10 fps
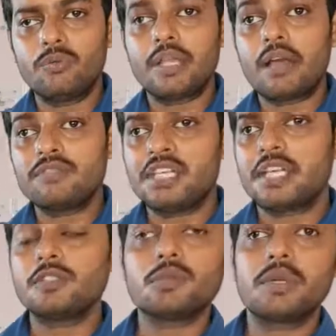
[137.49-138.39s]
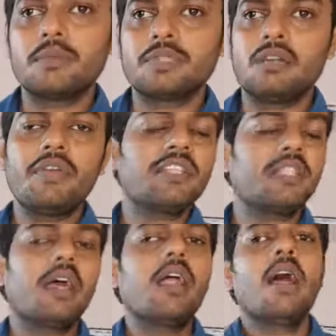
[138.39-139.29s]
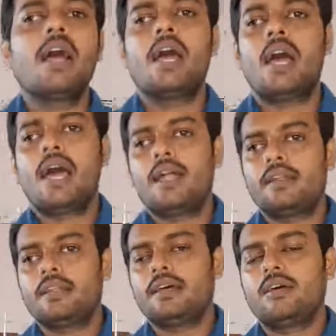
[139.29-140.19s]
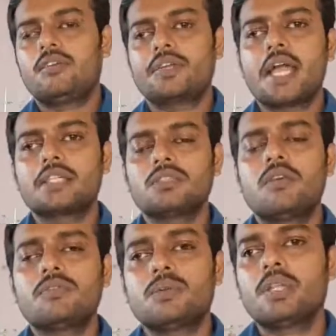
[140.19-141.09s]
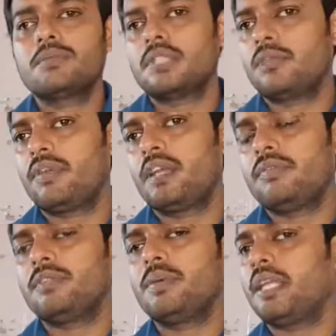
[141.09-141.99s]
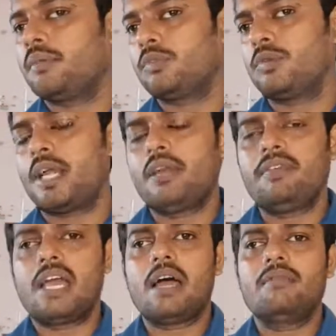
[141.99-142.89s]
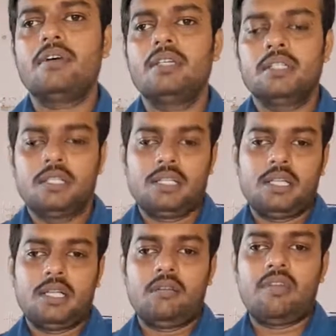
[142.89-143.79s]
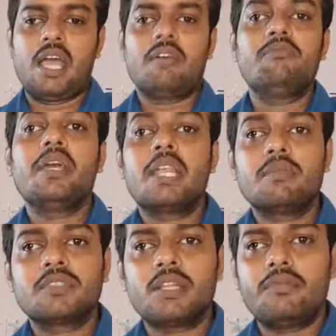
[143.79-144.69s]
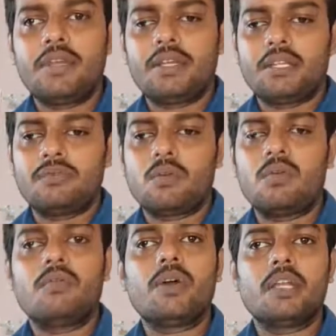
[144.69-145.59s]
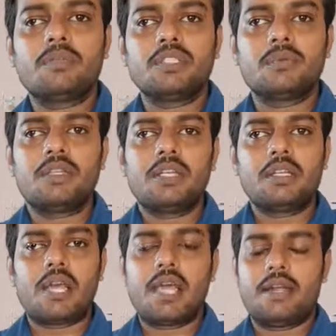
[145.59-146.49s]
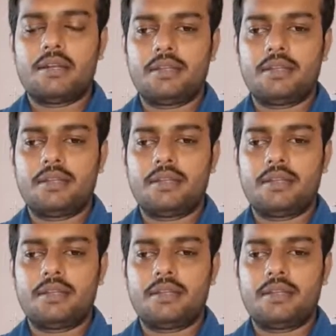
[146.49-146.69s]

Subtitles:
We have taken sodium sulphate there, and on reaction of sodium sulphate with barium chloride, we have barium sulphate in form of white precipitate and